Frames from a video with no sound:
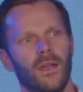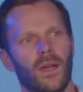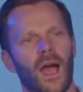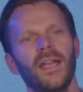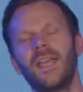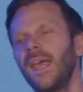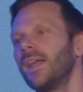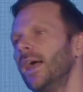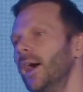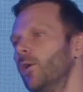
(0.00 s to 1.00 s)
I
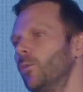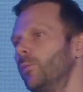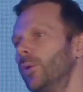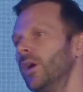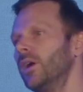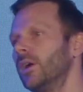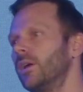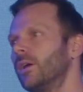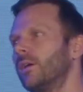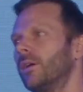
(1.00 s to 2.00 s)
can't help but
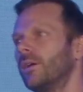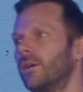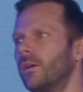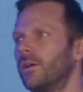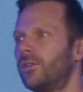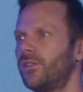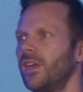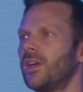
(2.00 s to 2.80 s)
think